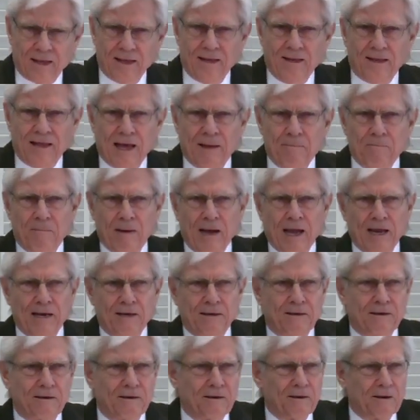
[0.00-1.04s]
that
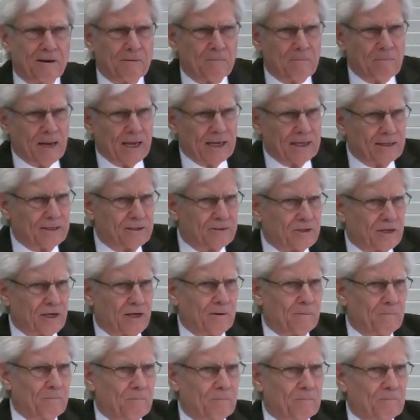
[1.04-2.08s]
might make
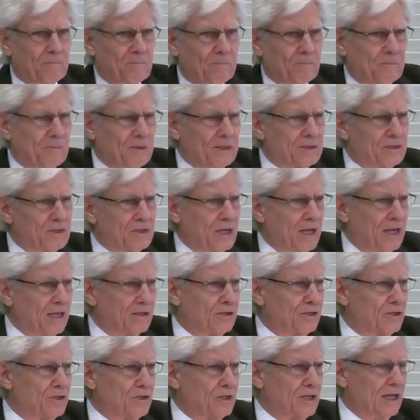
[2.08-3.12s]
some
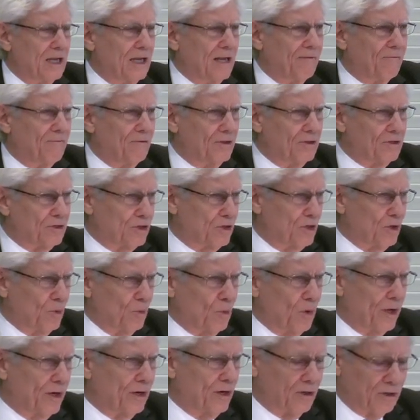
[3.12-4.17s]
sense if it's to
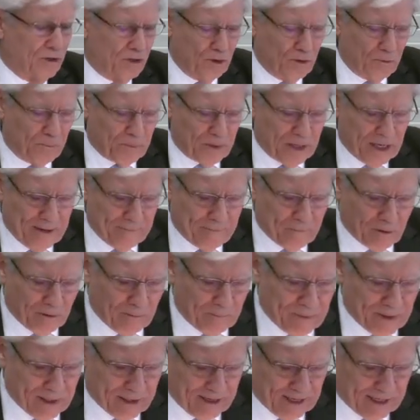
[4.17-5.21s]
one or two people,
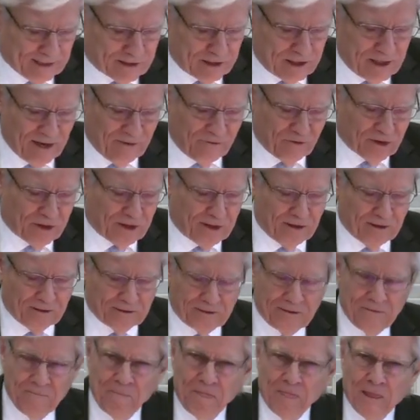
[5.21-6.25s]
but it's
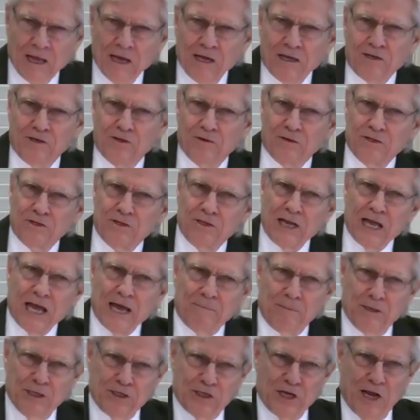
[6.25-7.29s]
difficult to
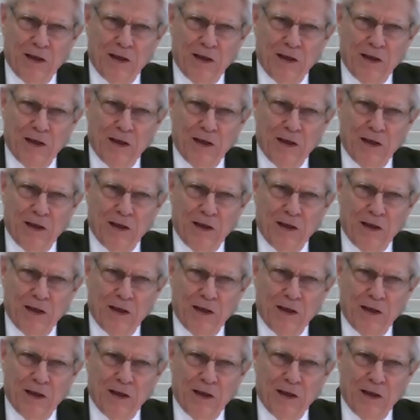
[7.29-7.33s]
establish a